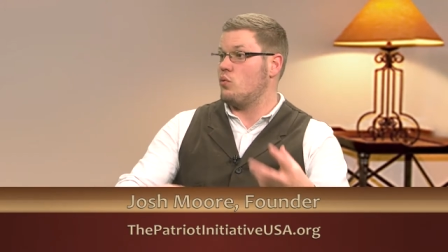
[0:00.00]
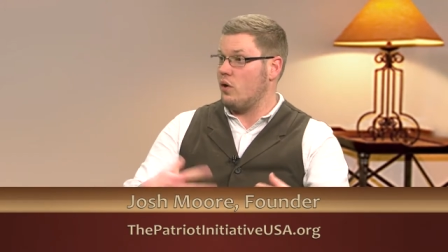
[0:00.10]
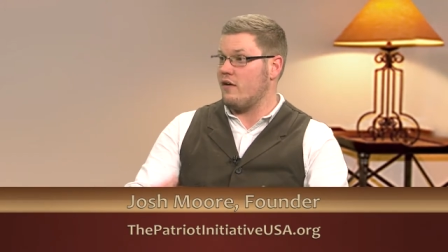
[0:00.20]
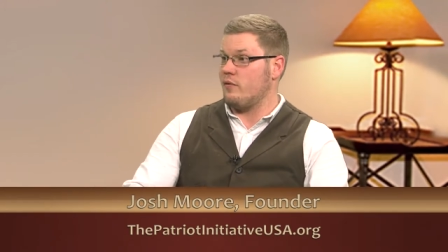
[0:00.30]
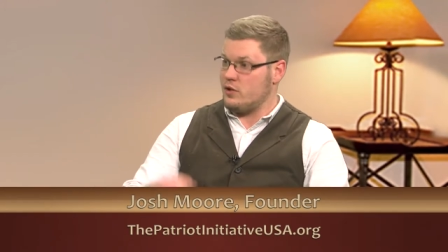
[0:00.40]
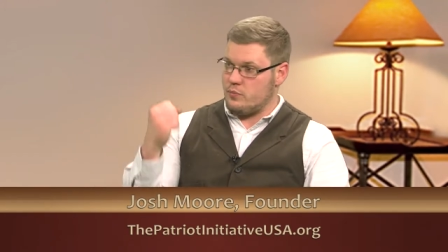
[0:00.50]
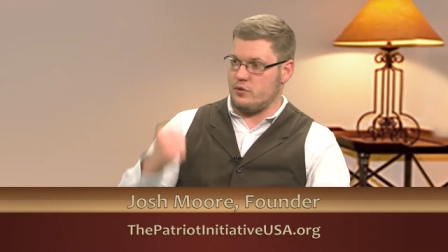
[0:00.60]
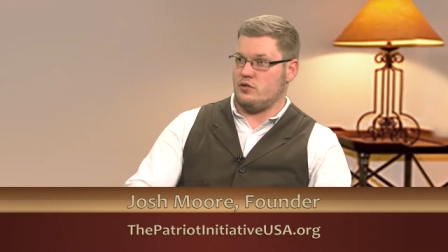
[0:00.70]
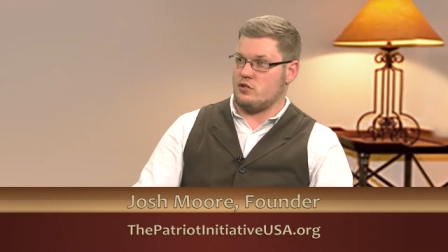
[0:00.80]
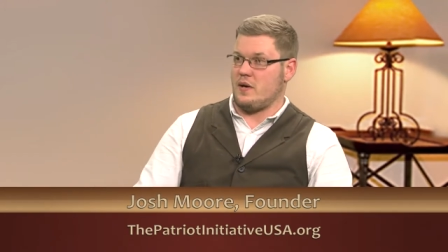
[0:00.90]
or whatever, you
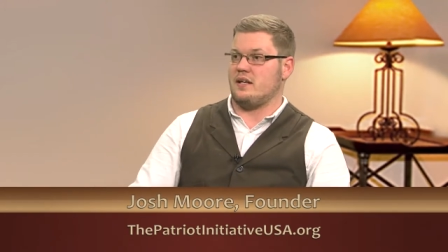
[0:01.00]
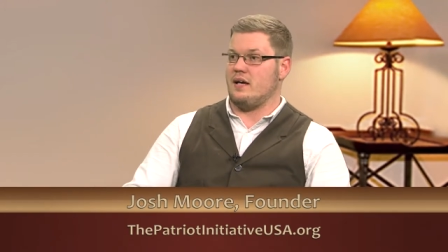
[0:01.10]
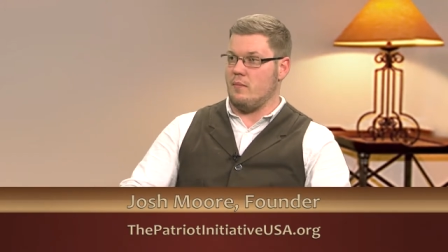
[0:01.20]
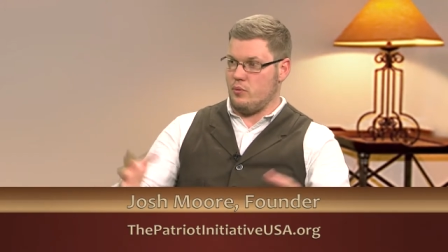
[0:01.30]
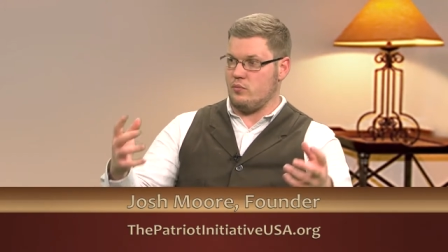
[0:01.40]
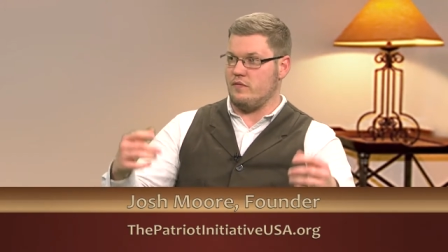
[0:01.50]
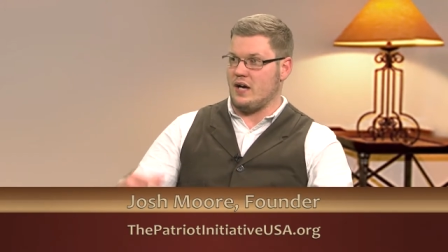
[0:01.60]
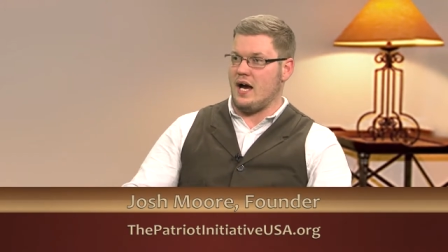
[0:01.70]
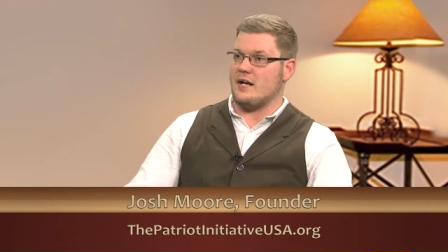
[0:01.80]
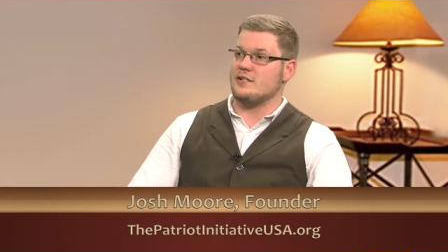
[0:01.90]
put your spike down, boom, you've
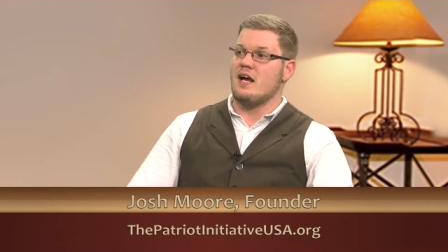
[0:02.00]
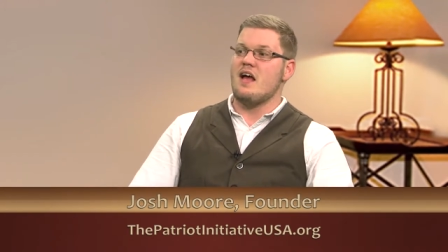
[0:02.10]
got it.